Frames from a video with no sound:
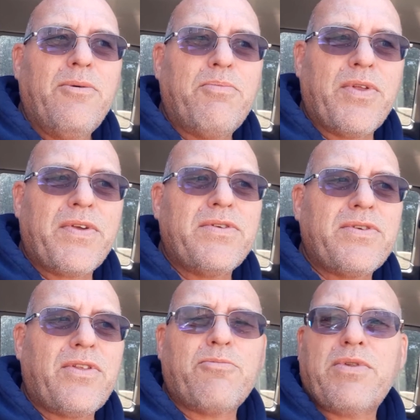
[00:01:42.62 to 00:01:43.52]
But there's
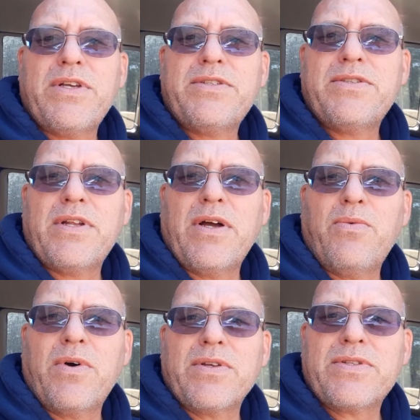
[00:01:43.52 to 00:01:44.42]
other places that I
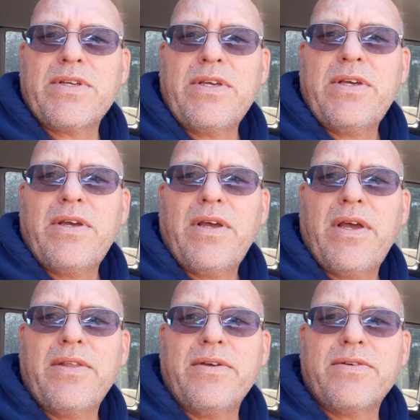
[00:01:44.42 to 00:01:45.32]
want to see,
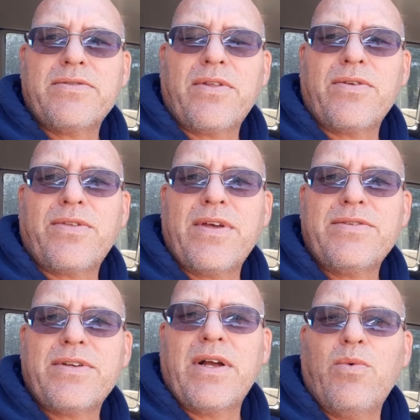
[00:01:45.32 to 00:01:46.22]
and there's other things
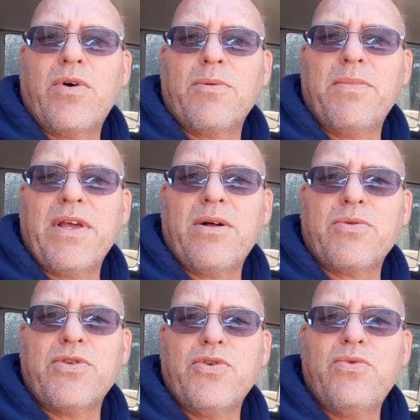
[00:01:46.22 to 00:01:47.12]
that I want to be able
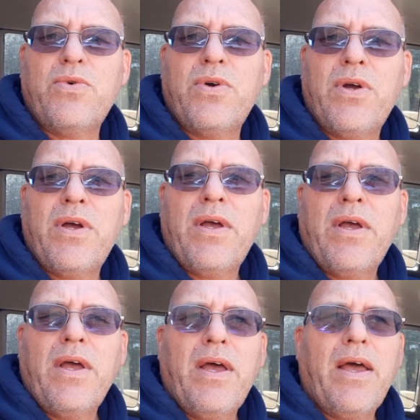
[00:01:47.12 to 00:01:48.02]
to do.
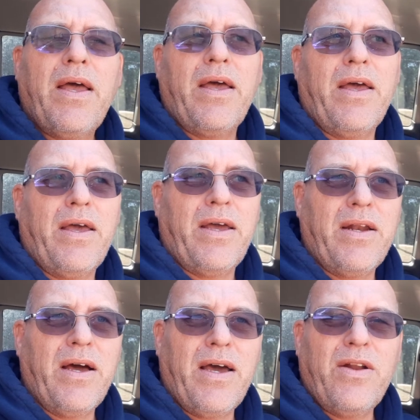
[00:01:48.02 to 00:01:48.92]
And
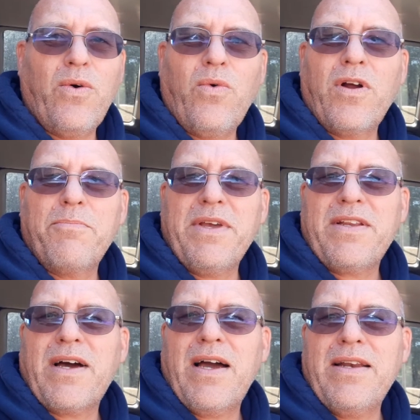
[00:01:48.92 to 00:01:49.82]
I don't want to be
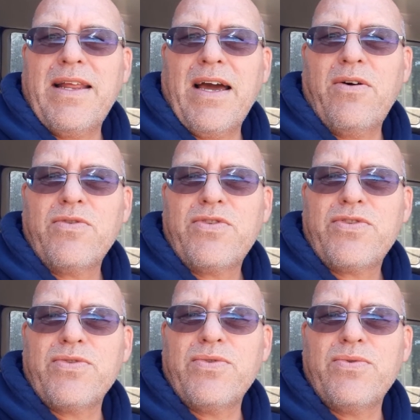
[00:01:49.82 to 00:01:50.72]
tied down
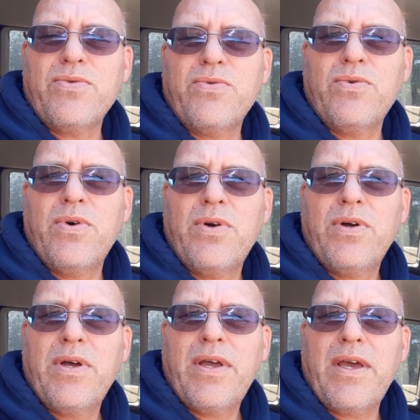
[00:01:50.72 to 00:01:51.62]
to
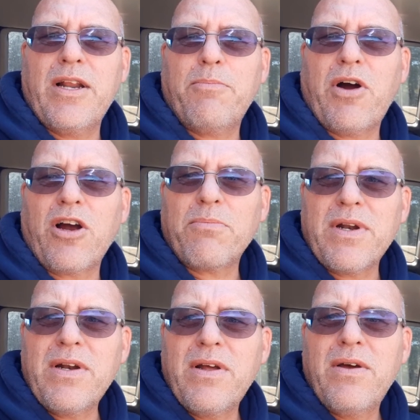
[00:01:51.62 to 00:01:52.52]
an
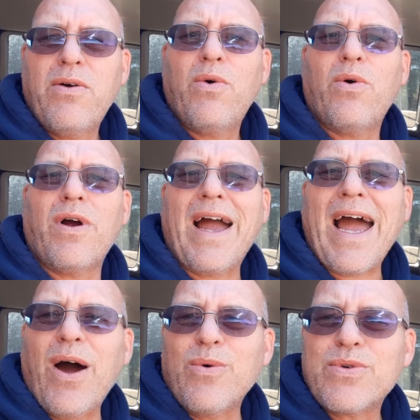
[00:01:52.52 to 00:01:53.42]
apartment or a
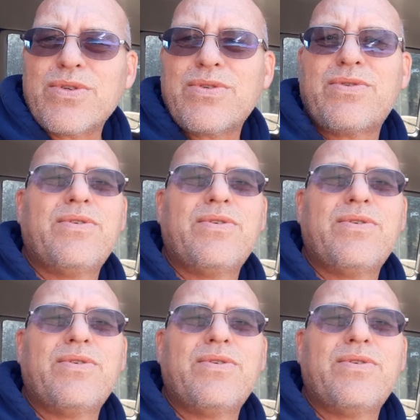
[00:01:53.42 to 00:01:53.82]
house